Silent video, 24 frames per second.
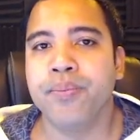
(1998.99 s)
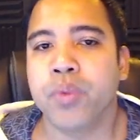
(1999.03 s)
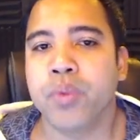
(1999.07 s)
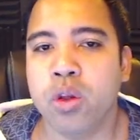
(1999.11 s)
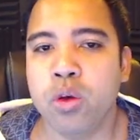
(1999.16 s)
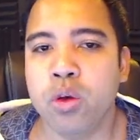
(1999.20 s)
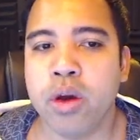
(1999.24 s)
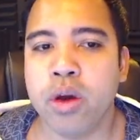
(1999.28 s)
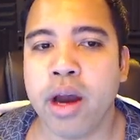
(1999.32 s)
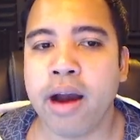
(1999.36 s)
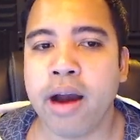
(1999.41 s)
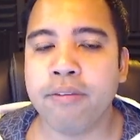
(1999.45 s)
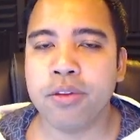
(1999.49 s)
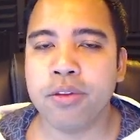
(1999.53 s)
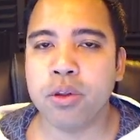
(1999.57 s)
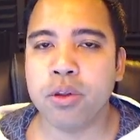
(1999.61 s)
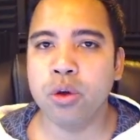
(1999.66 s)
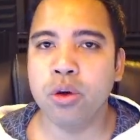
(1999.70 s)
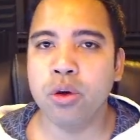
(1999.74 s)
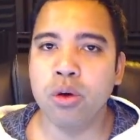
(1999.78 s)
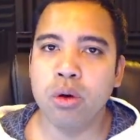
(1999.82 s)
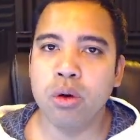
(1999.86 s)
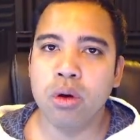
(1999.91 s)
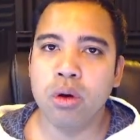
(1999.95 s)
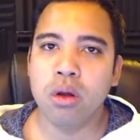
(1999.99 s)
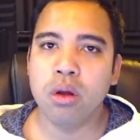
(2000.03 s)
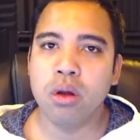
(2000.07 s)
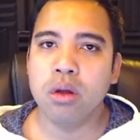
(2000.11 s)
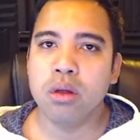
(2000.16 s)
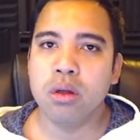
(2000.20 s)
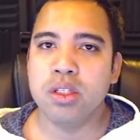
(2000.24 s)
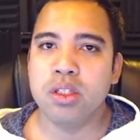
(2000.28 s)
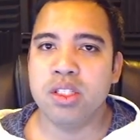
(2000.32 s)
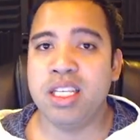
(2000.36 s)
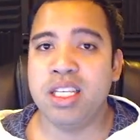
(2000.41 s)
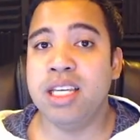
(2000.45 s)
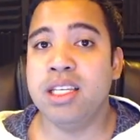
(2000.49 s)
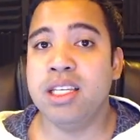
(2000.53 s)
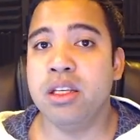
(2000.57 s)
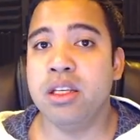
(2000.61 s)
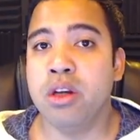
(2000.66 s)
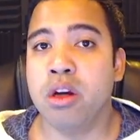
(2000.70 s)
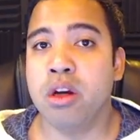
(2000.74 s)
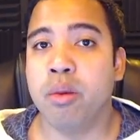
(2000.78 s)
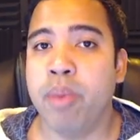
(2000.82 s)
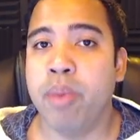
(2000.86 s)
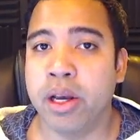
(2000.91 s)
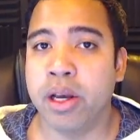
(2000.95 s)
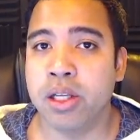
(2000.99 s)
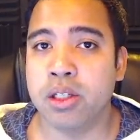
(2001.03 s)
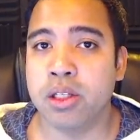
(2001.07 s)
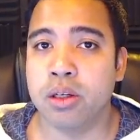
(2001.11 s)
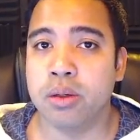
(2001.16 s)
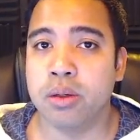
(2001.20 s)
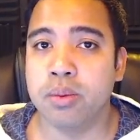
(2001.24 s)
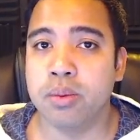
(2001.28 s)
You have to season your pixel.